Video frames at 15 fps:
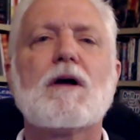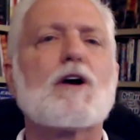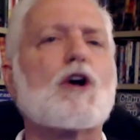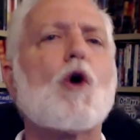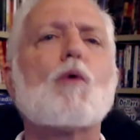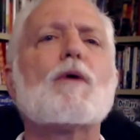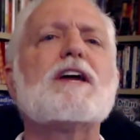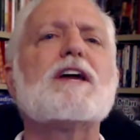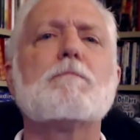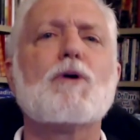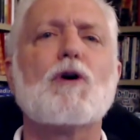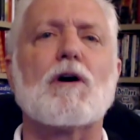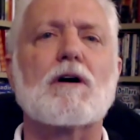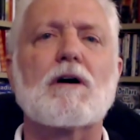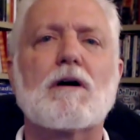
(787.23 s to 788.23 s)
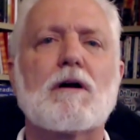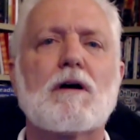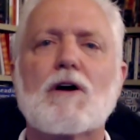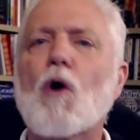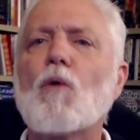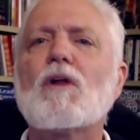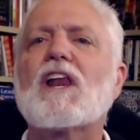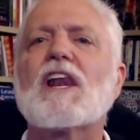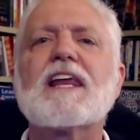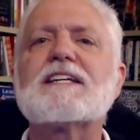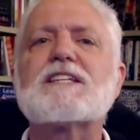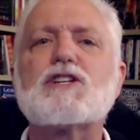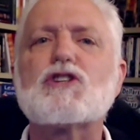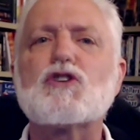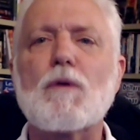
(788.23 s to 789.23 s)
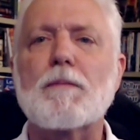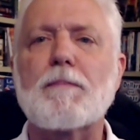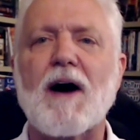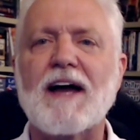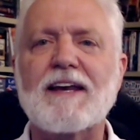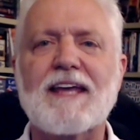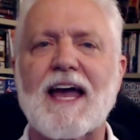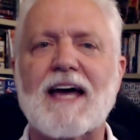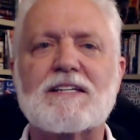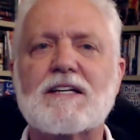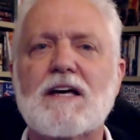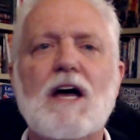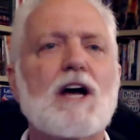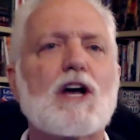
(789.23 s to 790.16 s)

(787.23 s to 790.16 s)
Go read a book. Go listen to a podcast.